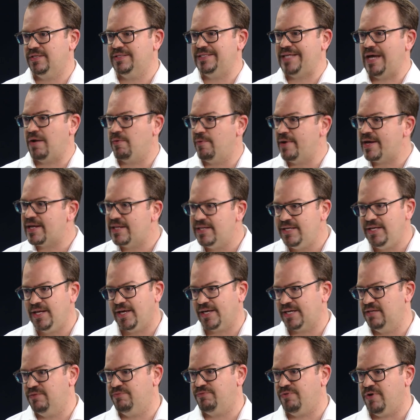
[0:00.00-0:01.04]
directly
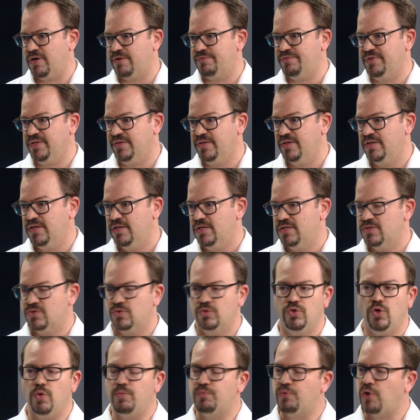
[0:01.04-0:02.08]
like in far field. So
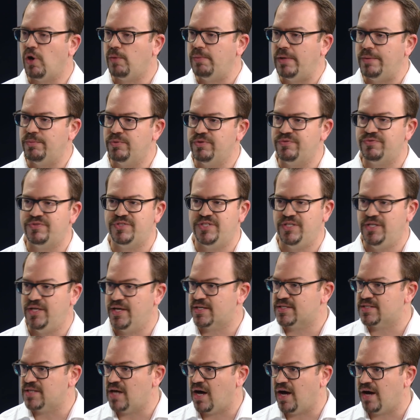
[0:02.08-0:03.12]
no problem with T
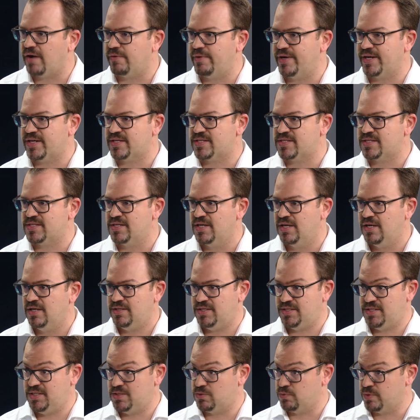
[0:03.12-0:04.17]
X, R X,
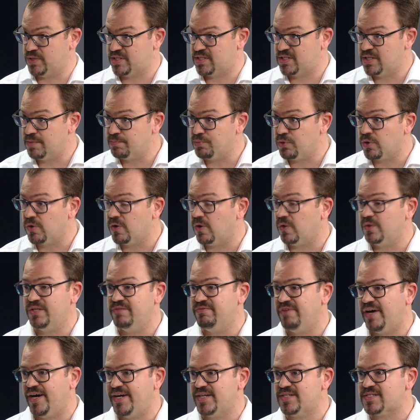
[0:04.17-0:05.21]
this is reciprocal
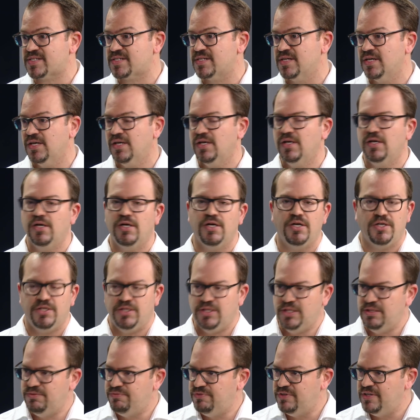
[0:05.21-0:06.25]
device, yeah.
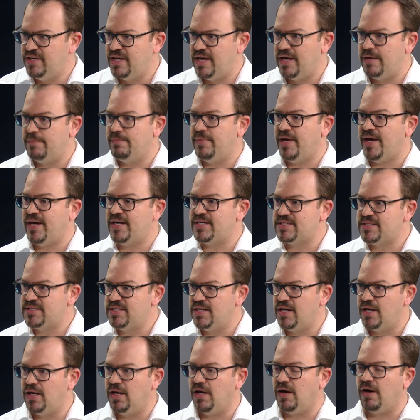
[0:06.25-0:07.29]
E V M, A
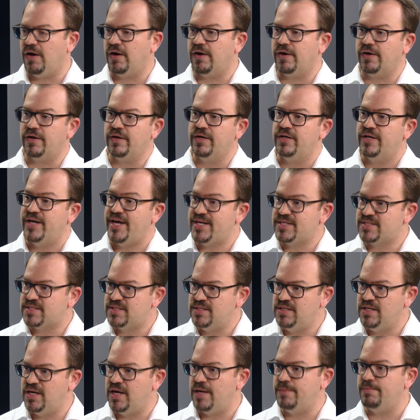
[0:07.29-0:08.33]
C L R, S
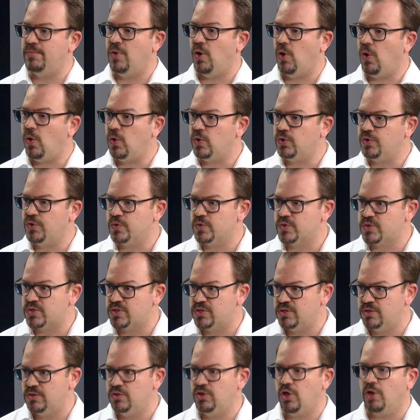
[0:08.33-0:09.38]
E M, all those
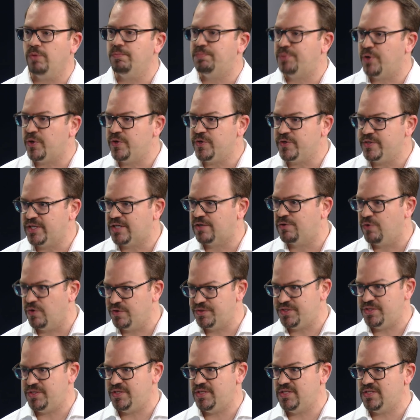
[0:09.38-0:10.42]
non-periodic
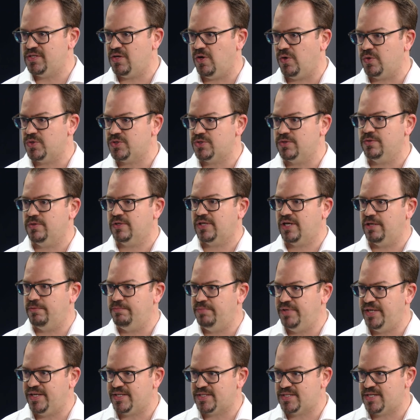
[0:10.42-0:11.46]
quantities also can
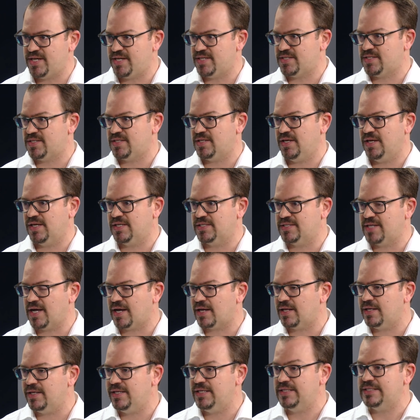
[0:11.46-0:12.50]
be assessed
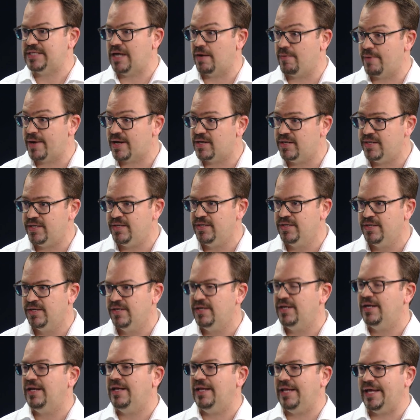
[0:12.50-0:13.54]
exactly directly
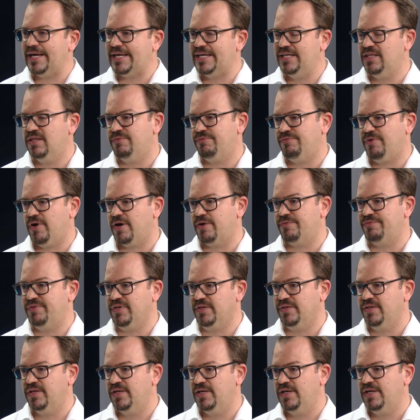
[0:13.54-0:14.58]
like in the far
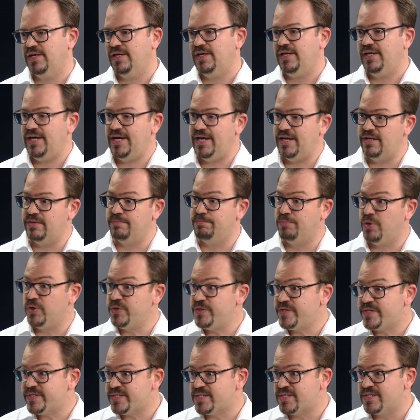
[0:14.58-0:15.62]
field. And
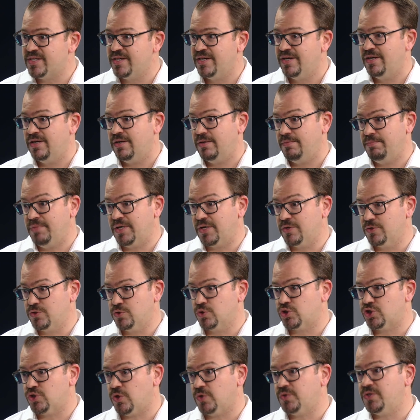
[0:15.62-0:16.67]
bonus, because you
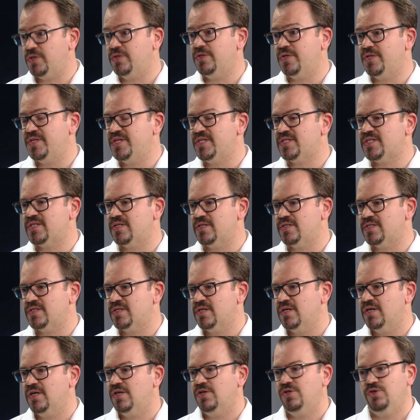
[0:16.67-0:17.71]
shorten the distance,
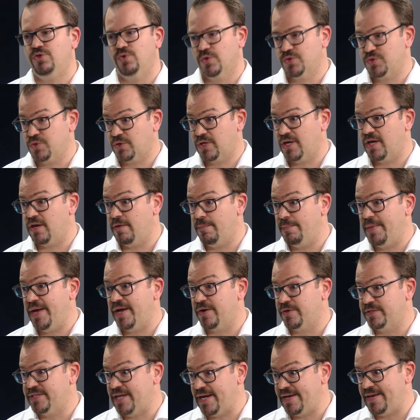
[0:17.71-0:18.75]
you also get a
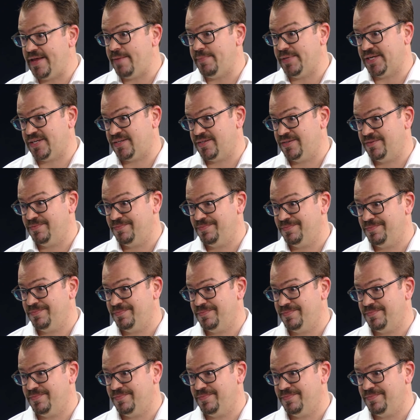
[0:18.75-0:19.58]
better dynamic. Yeah,